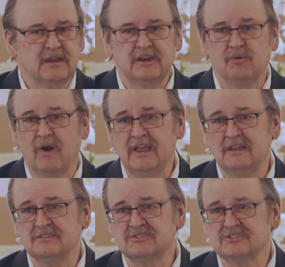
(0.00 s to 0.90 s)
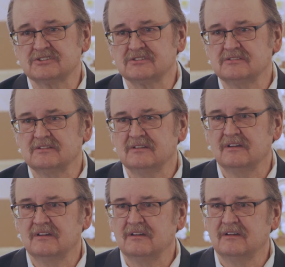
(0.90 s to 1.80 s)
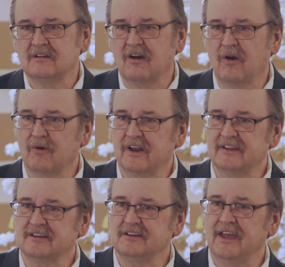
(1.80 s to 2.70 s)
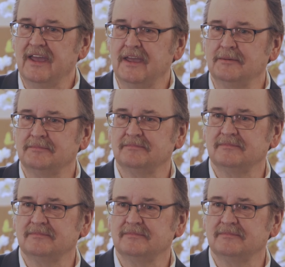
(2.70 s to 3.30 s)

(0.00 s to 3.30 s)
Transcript: He reigns already today.